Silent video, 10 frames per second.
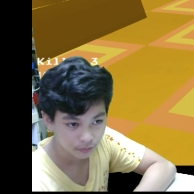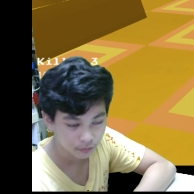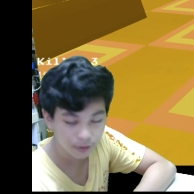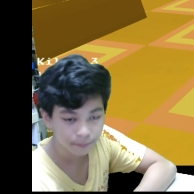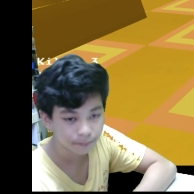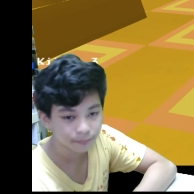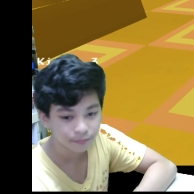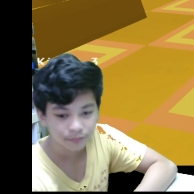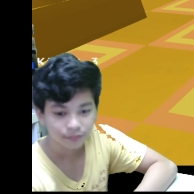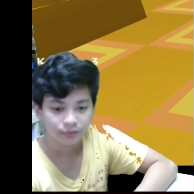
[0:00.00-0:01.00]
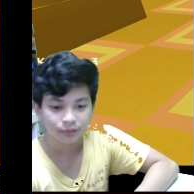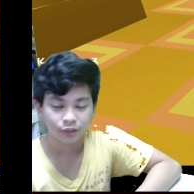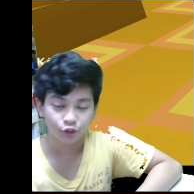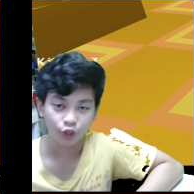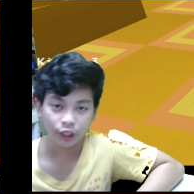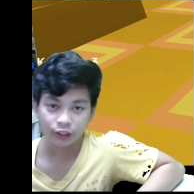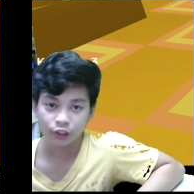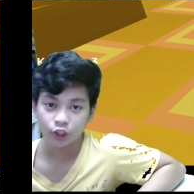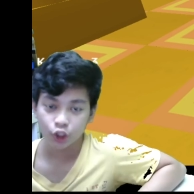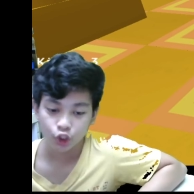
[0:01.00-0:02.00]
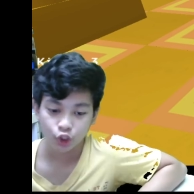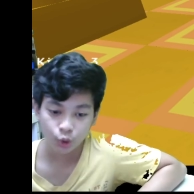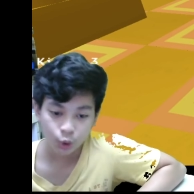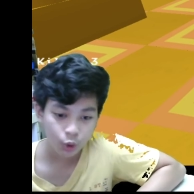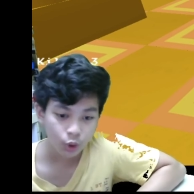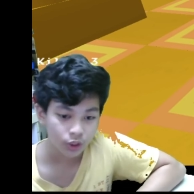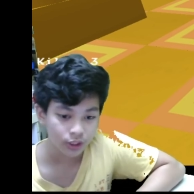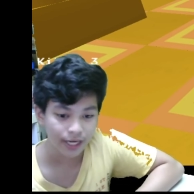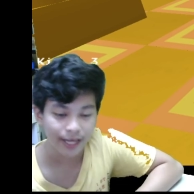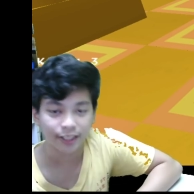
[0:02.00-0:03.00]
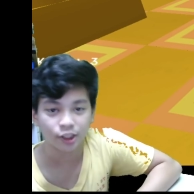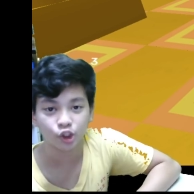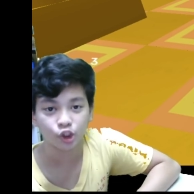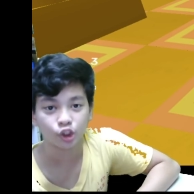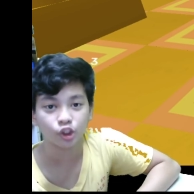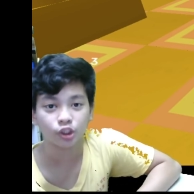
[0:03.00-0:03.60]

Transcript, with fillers: let's go to the next.